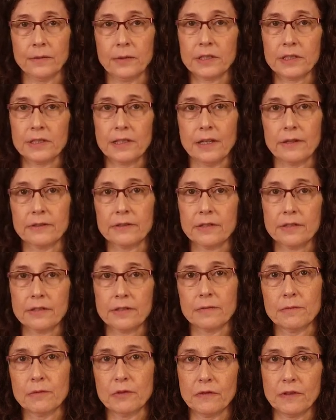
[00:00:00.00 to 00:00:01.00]
which allows us
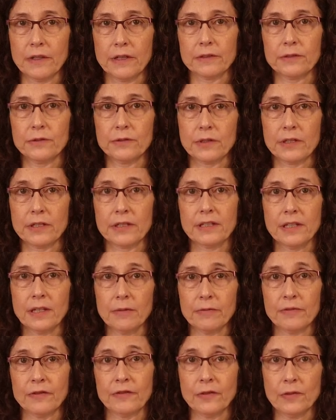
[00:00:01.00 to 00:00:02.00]
to move on to
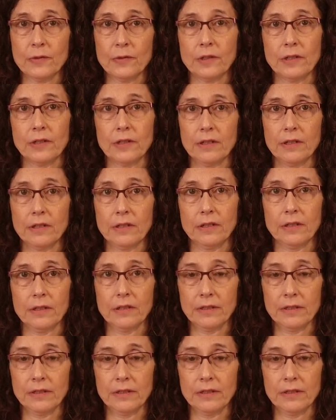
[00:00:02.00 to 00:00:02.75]
step 4.